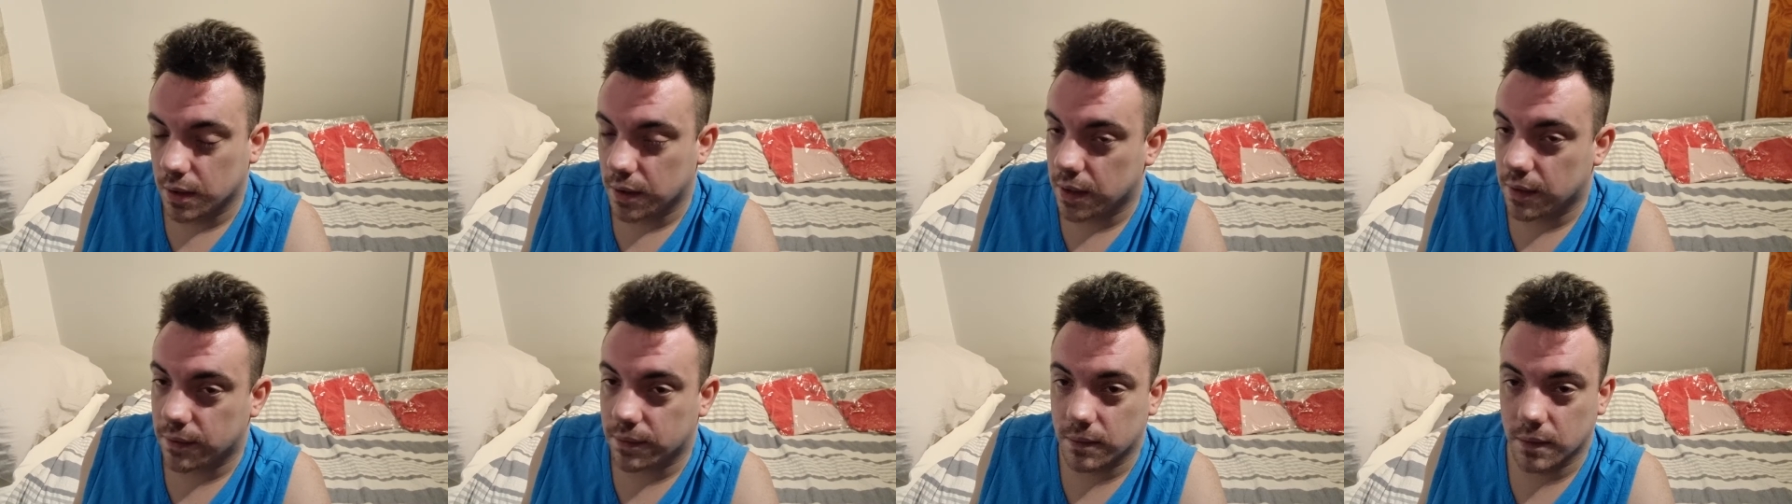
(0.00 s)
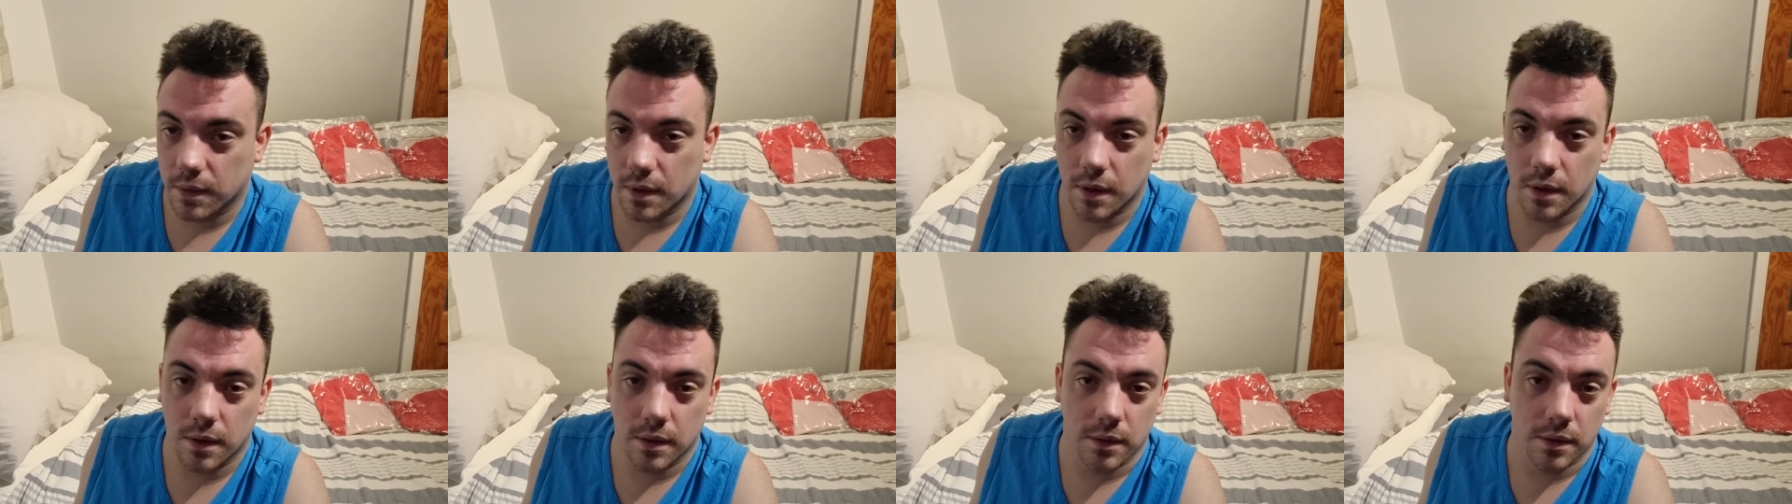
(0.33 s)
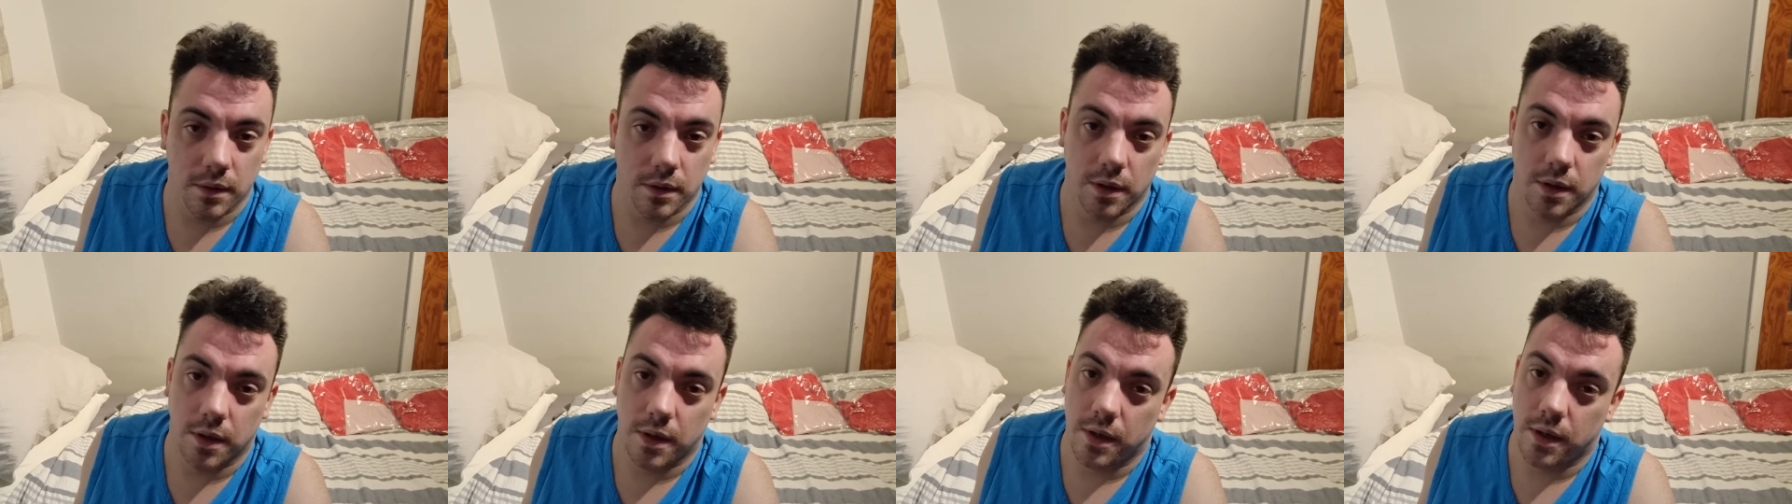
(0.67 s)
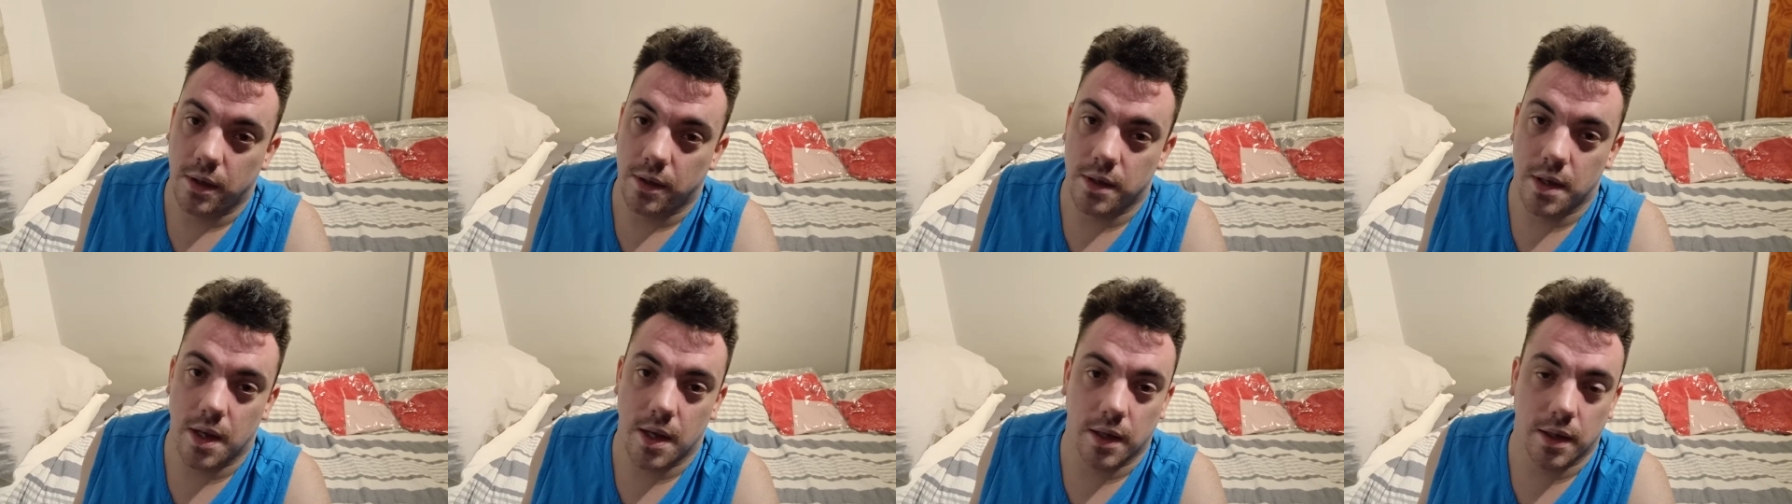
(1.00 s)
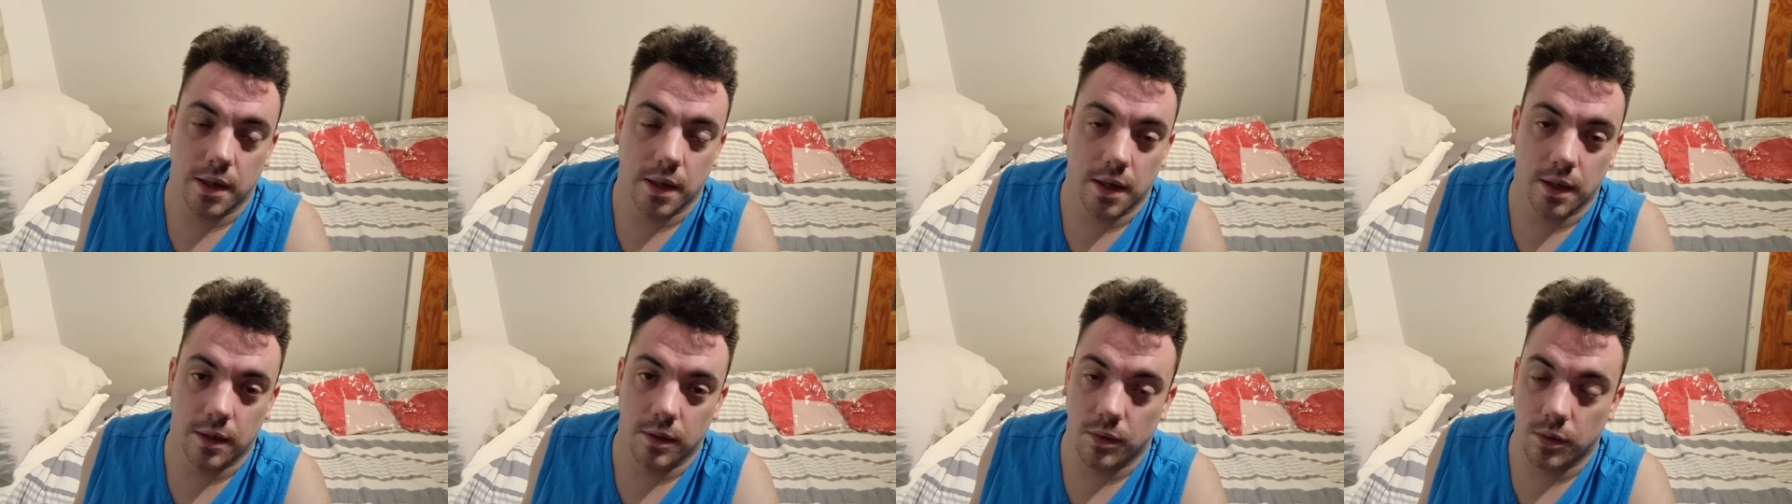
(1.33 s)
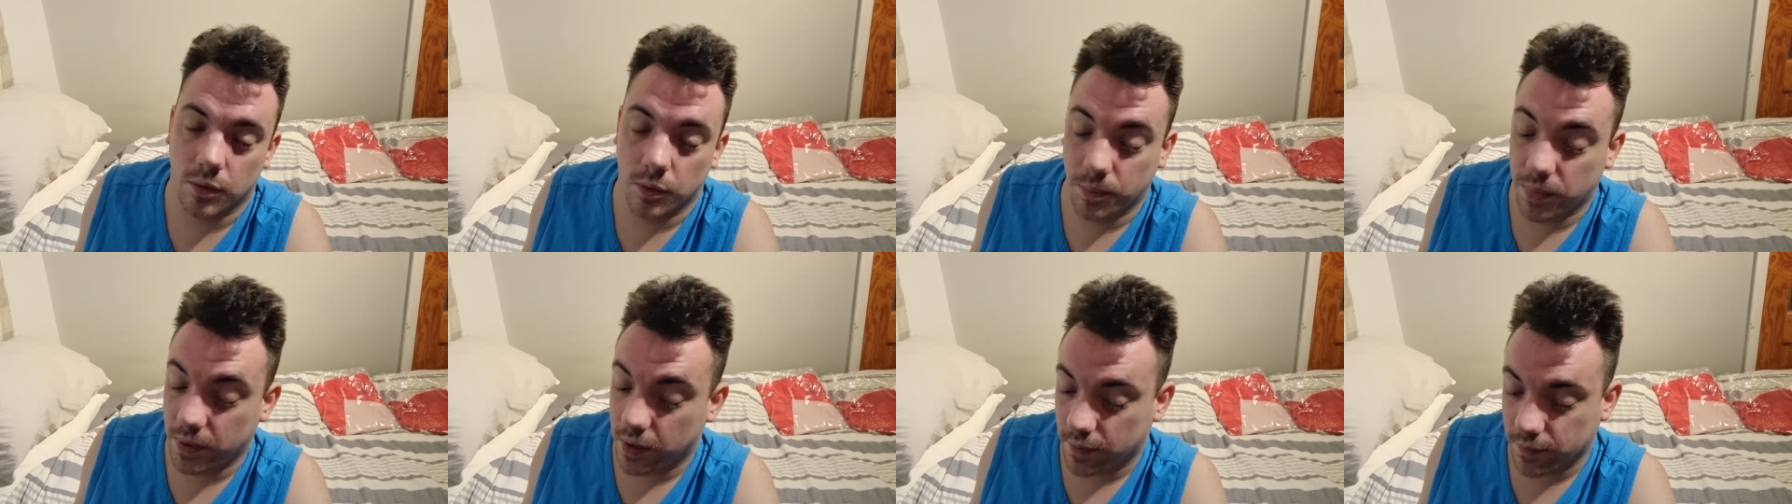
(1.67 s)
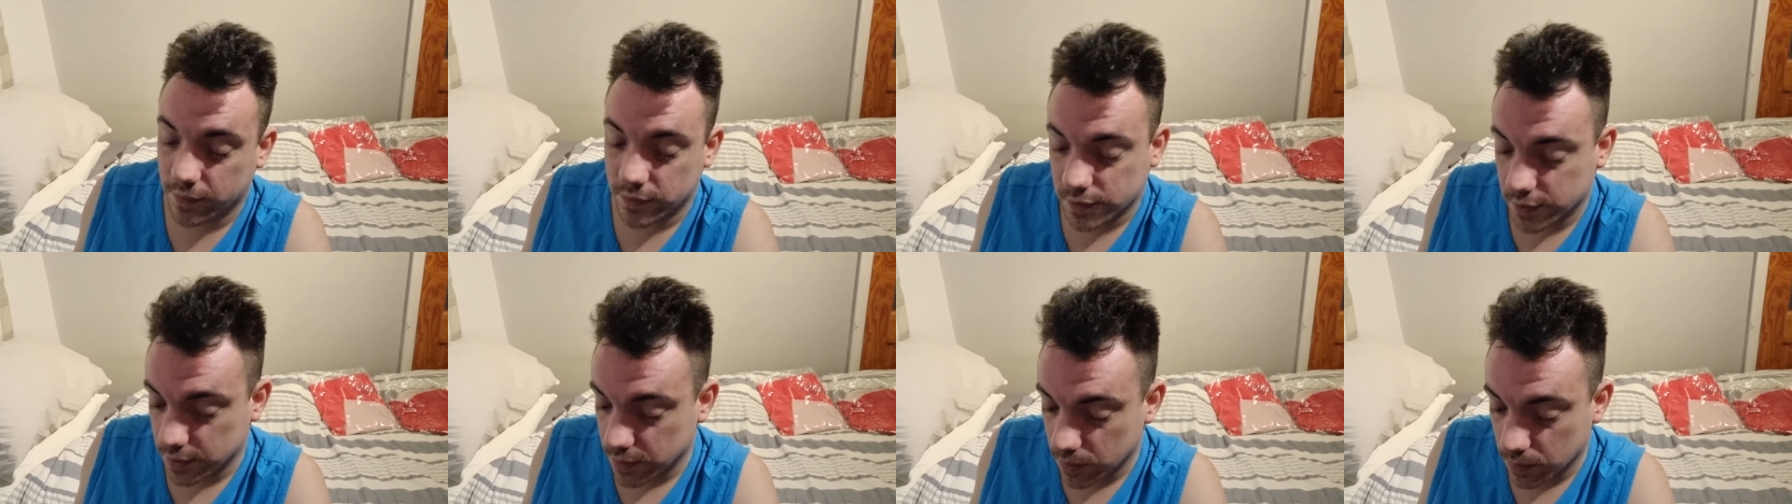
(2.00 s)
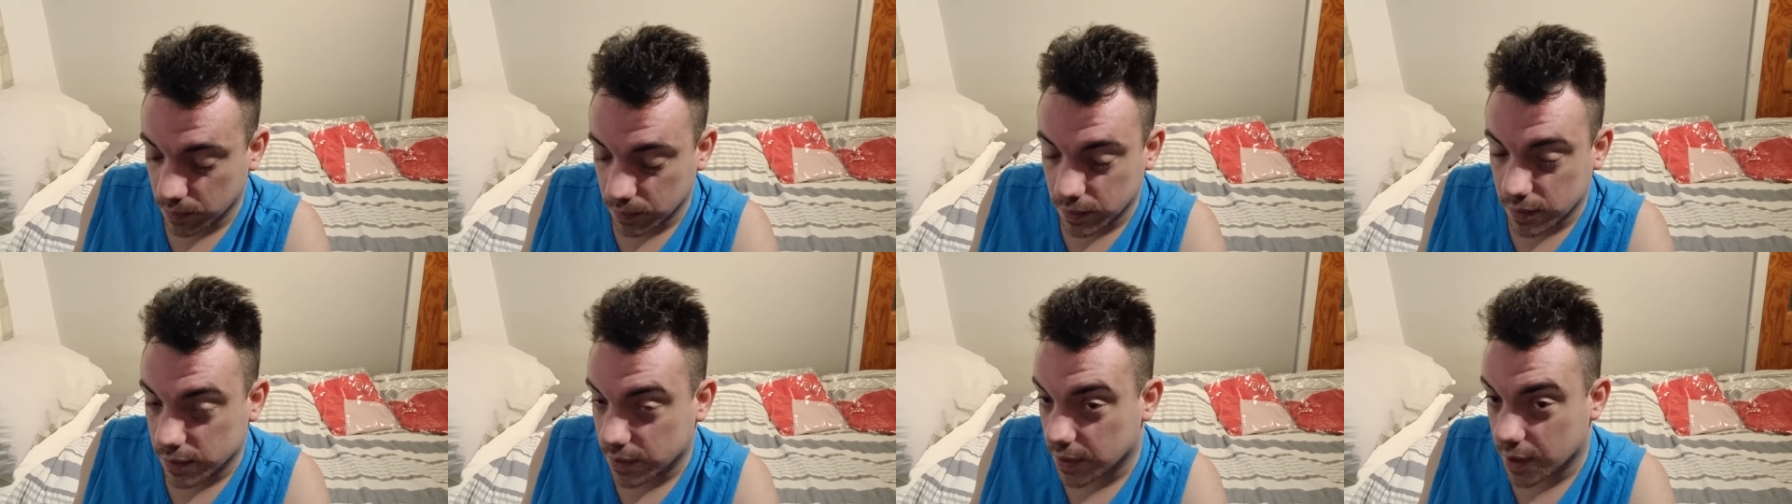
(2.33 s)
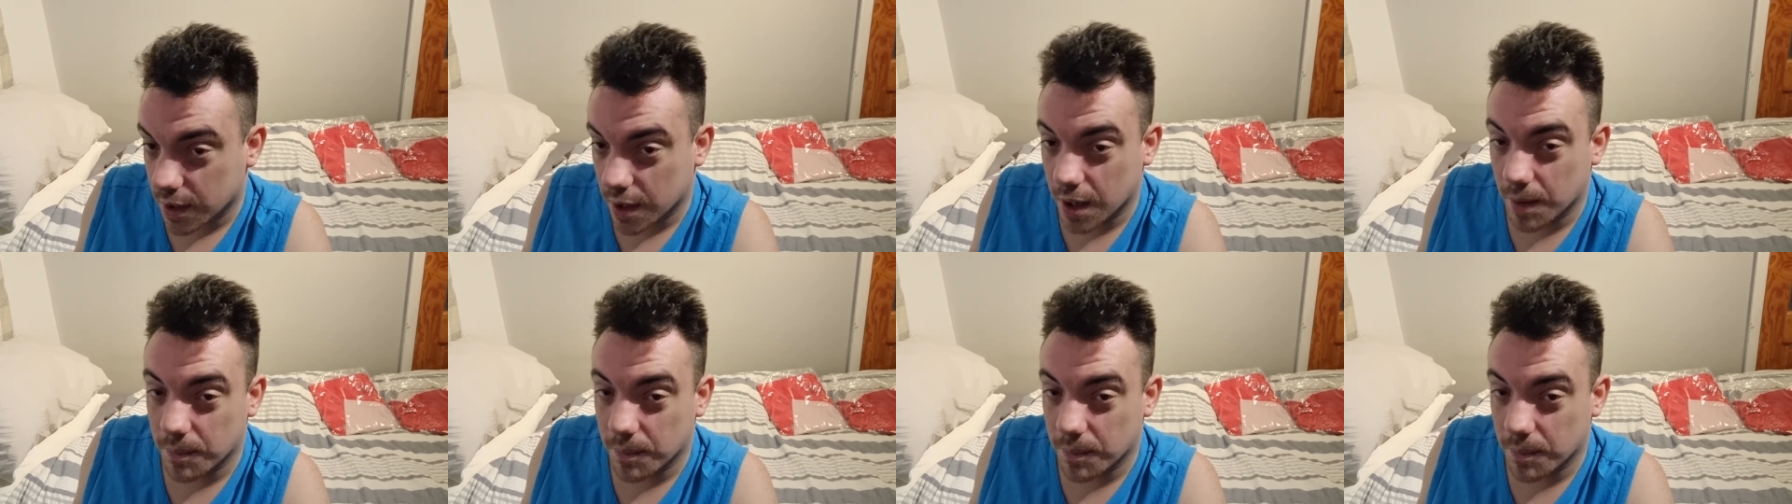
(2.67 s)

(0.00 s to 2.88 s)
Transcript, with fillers: If not, yet again it'll be like the Seahawks,